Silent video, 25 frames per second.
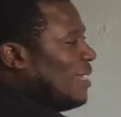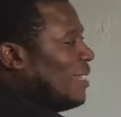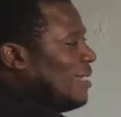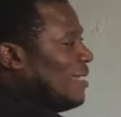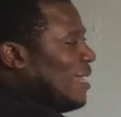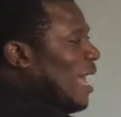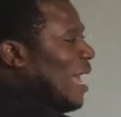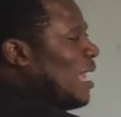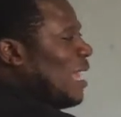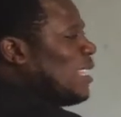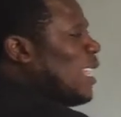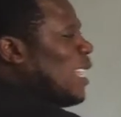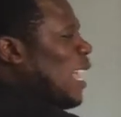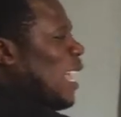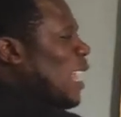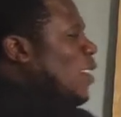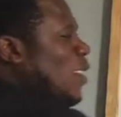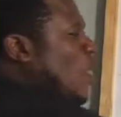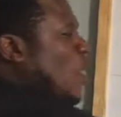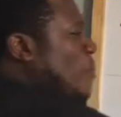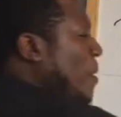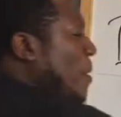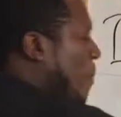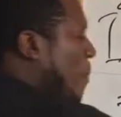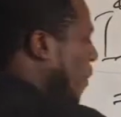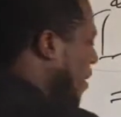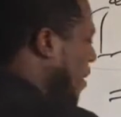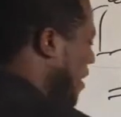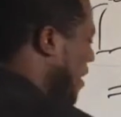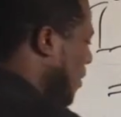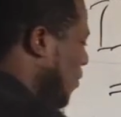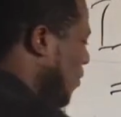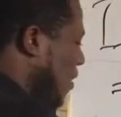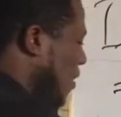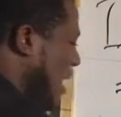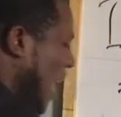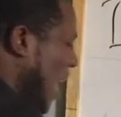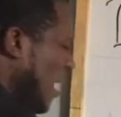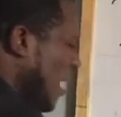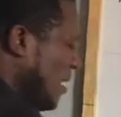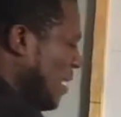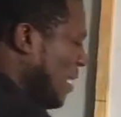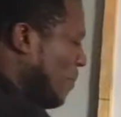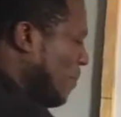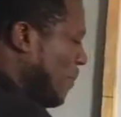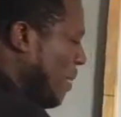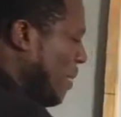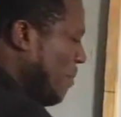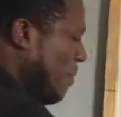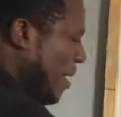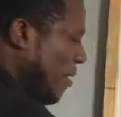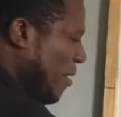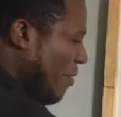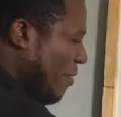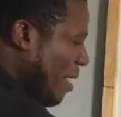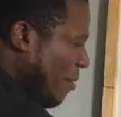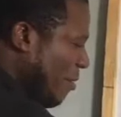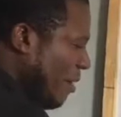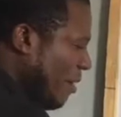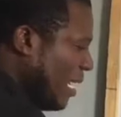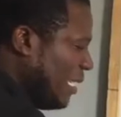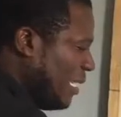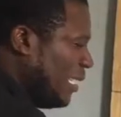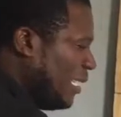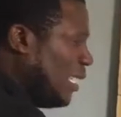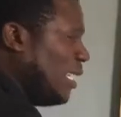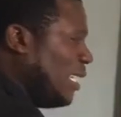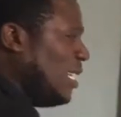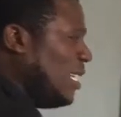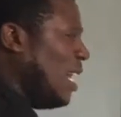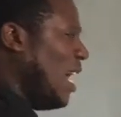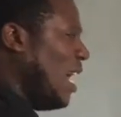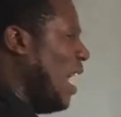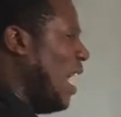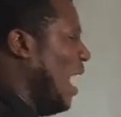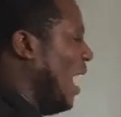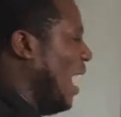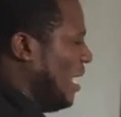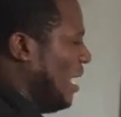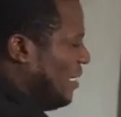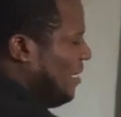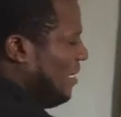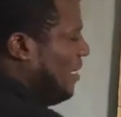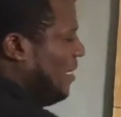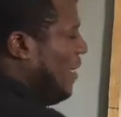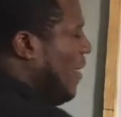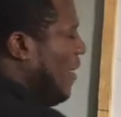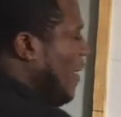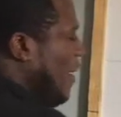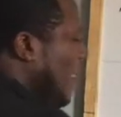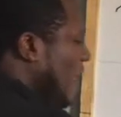That cannot be possible can simply be rewritten as